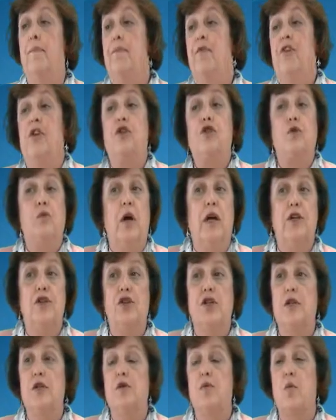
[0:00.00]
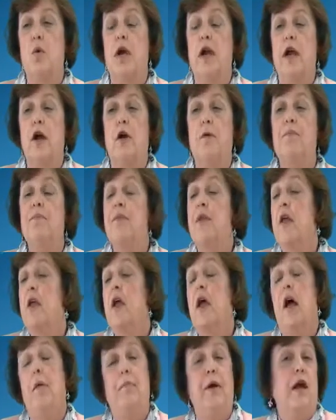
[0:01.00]
Situations where
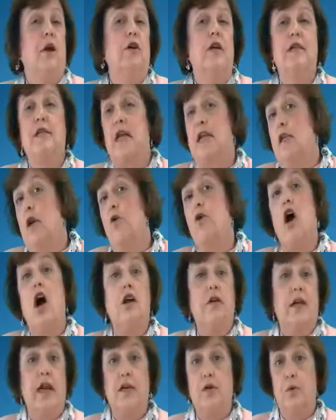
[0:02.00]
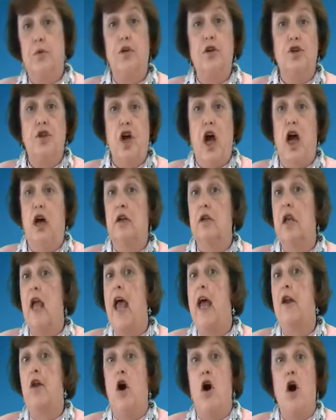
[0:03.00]
a parent has had no contact with the child
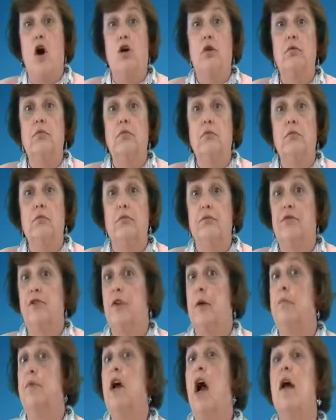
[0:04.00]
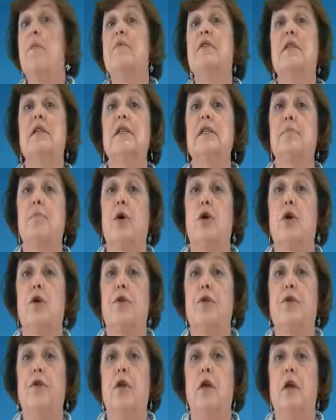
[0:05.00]
at all, sometimes since
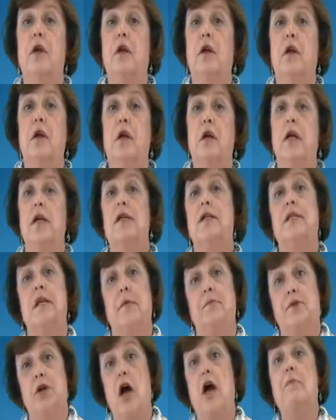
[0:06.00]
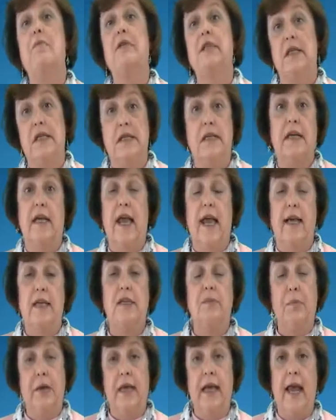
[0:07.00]
birth, sometimes since the
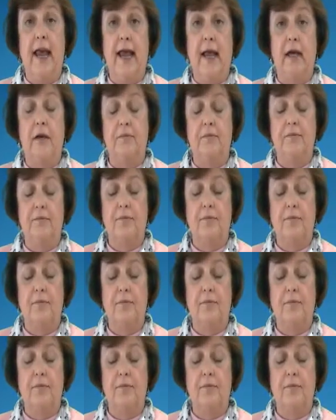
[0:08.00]
case began.